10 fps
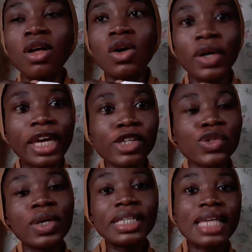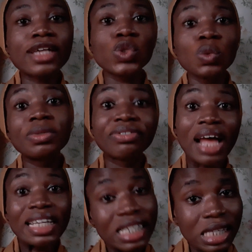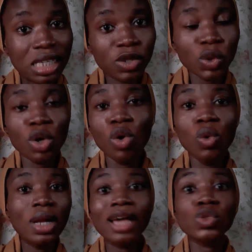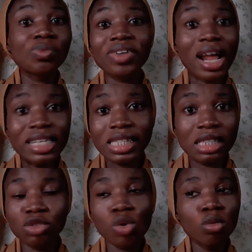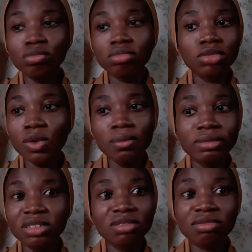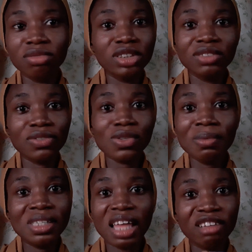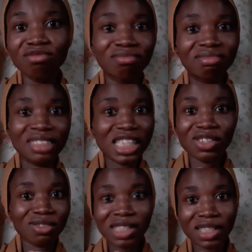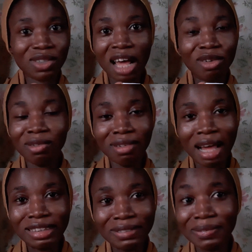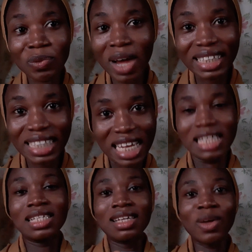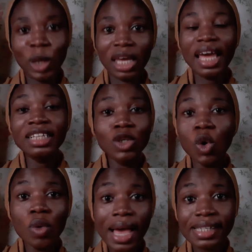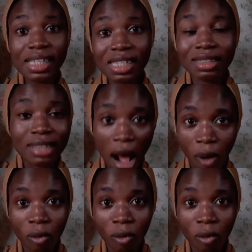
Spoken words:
Okay, so it has to be realistic. So your goal has to be realistic. Don't be rushing for something like this you cannot achieve in 1 year. Okay, any goal we are setting now,